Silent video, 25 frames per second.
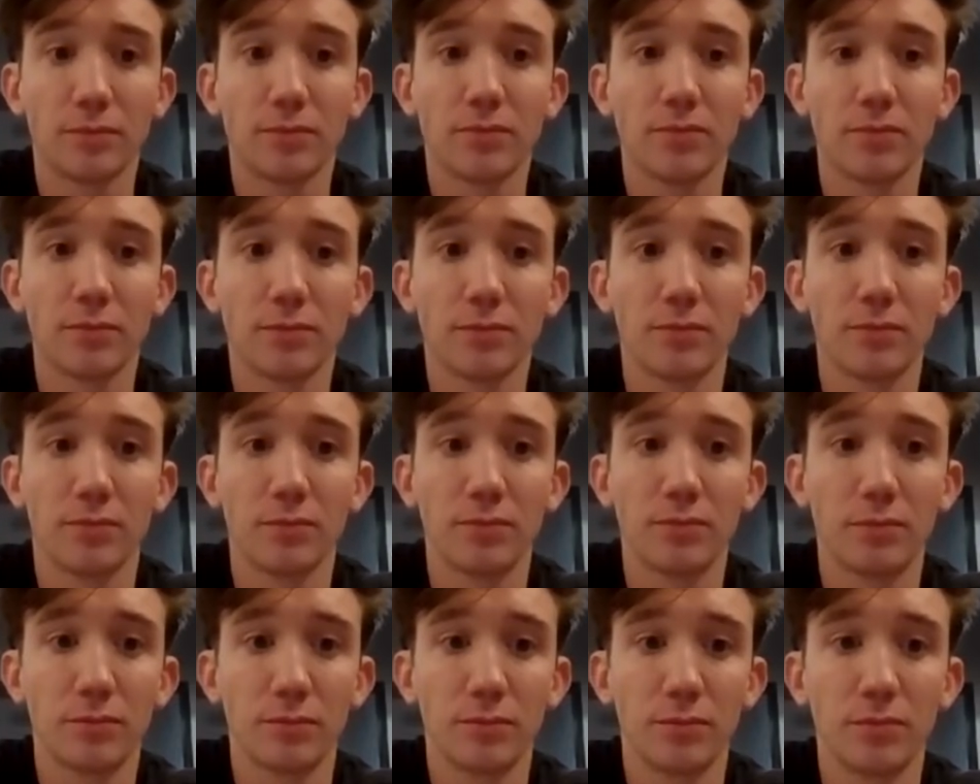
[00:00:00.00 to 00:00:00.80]

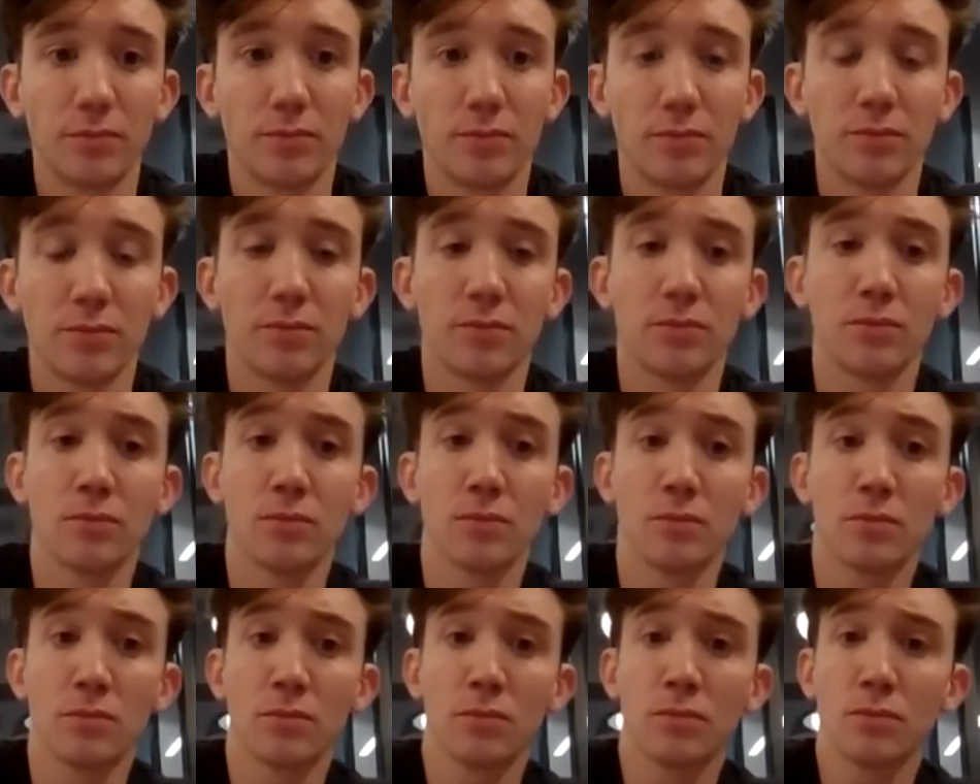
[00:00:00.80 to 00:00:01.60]

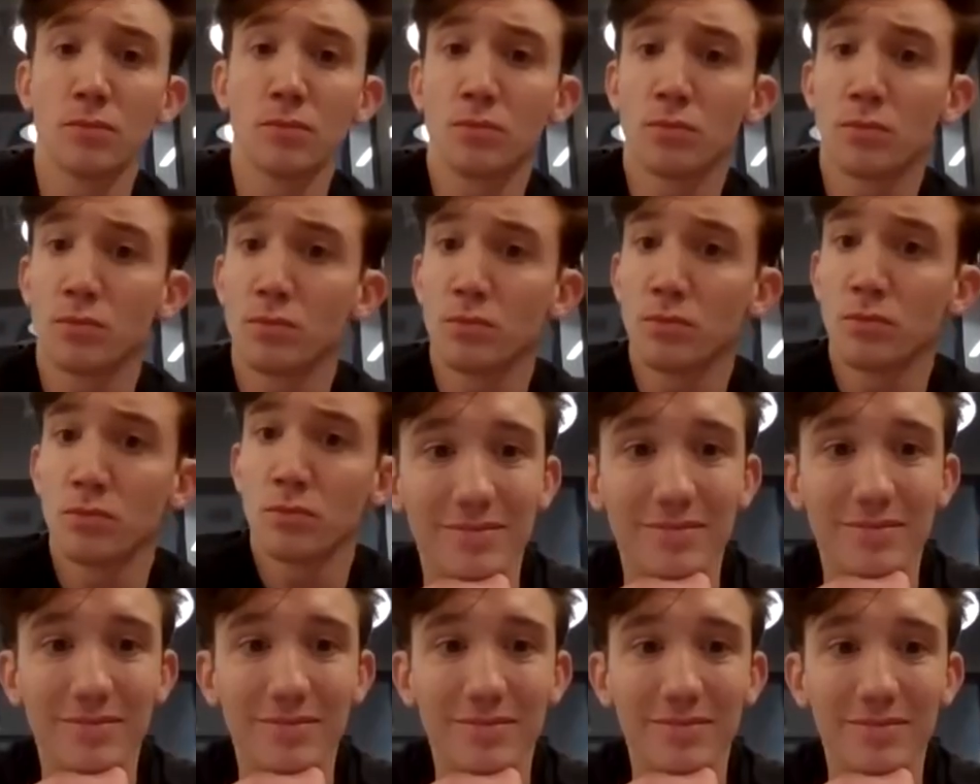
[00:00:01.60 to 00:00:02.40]

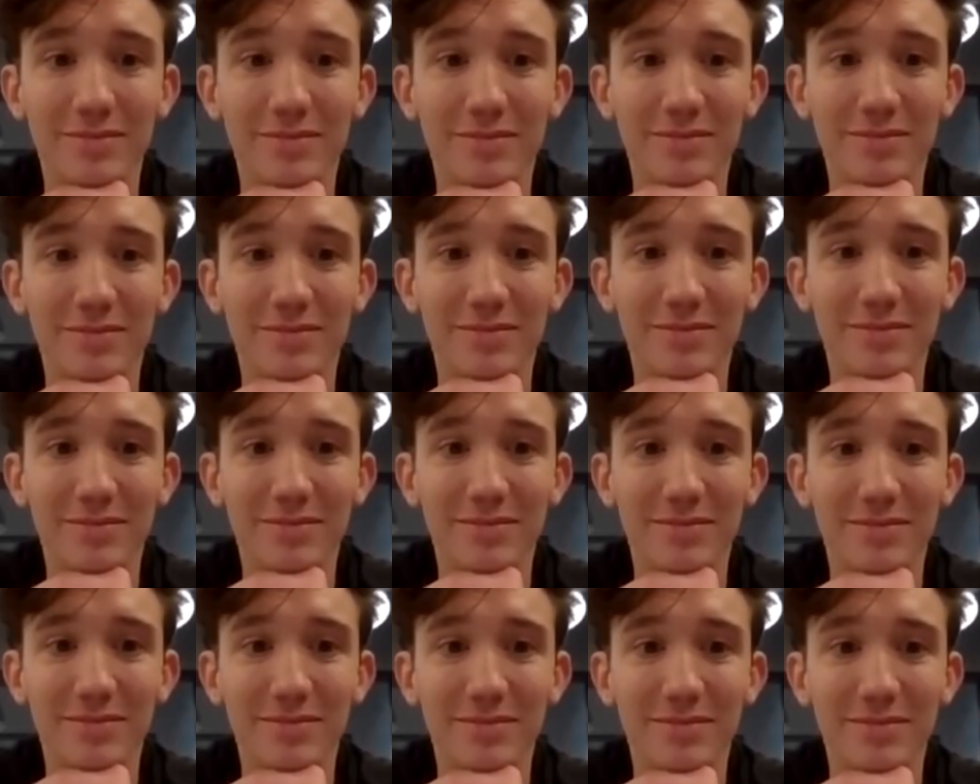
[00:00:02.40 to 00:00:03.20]

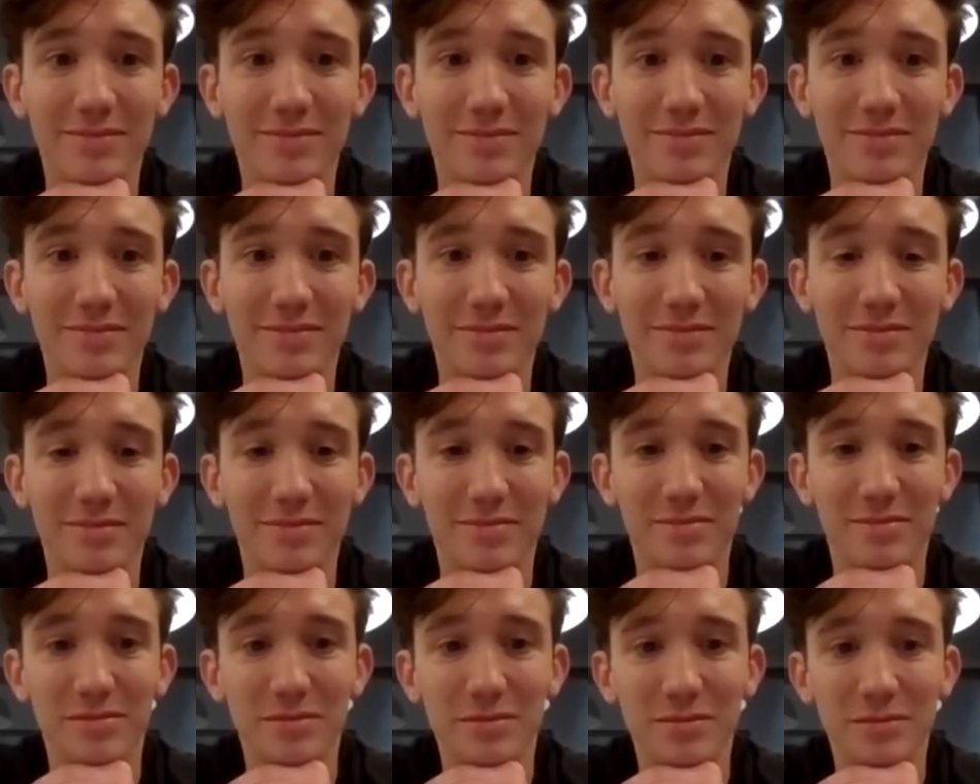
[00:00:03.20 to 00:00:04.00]

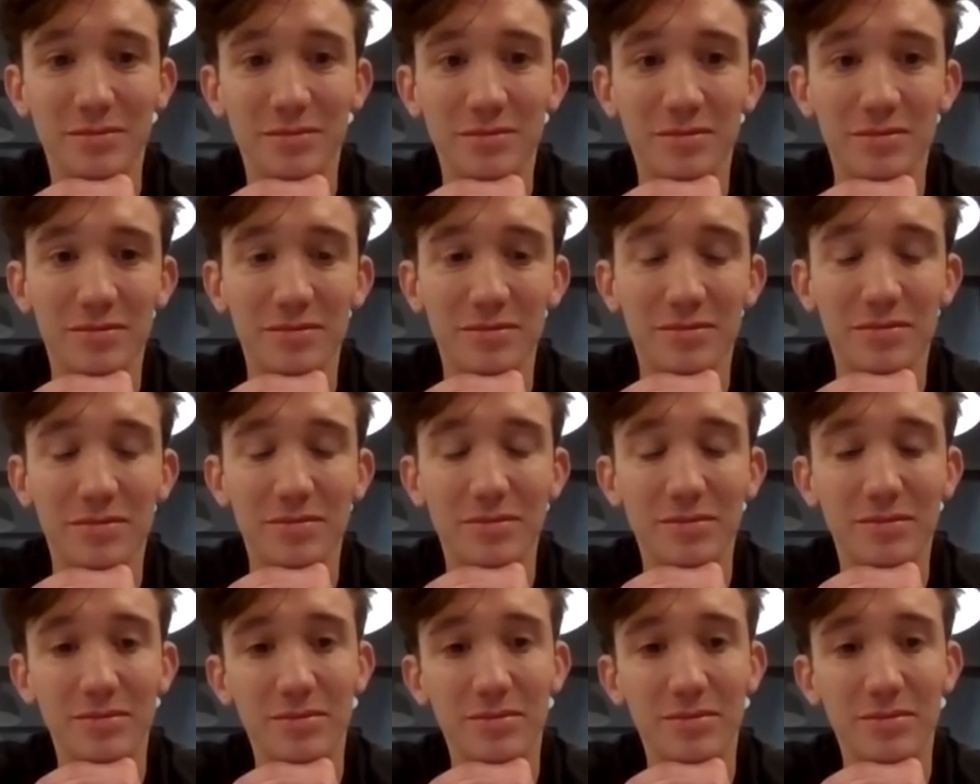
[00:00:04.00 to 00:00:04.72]
(silent)